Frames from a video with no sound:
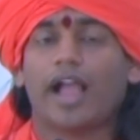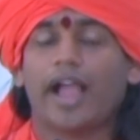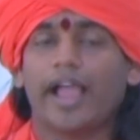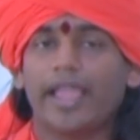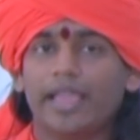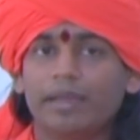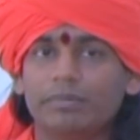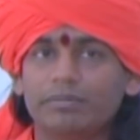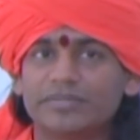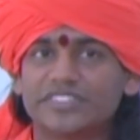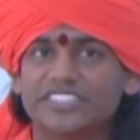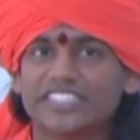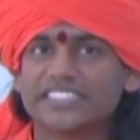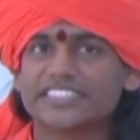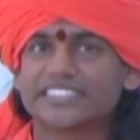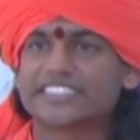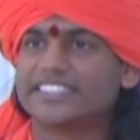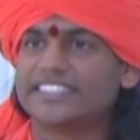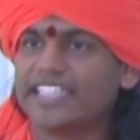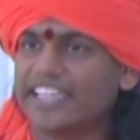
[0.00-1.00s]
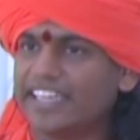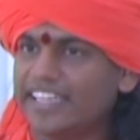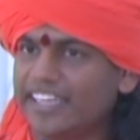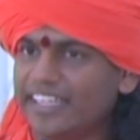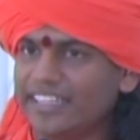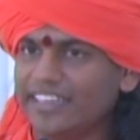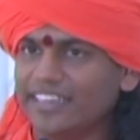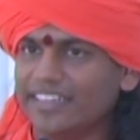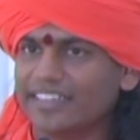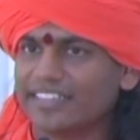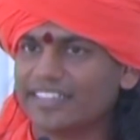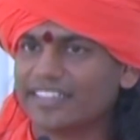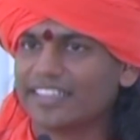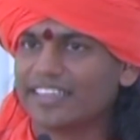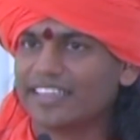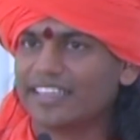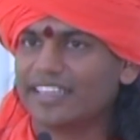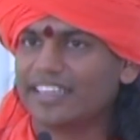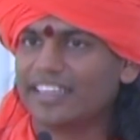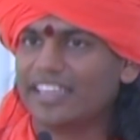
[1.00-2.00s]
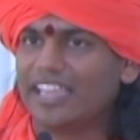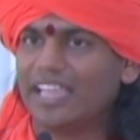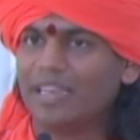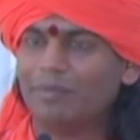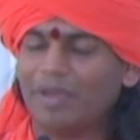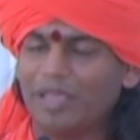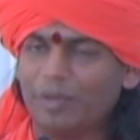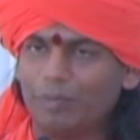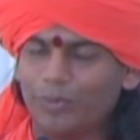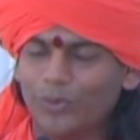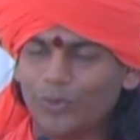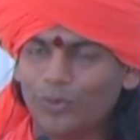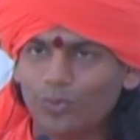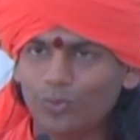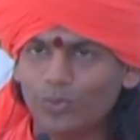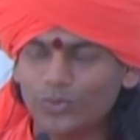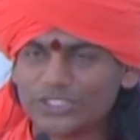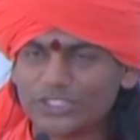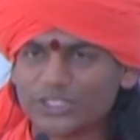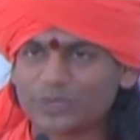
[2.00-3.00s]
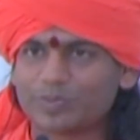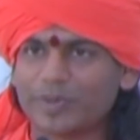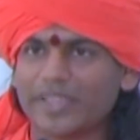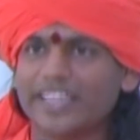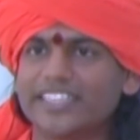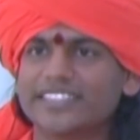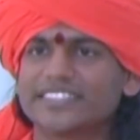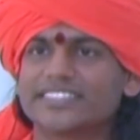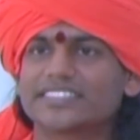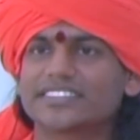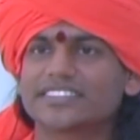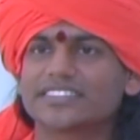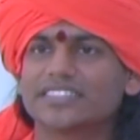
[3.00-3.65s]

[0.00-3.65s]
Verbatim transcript: I am just there in my pure space.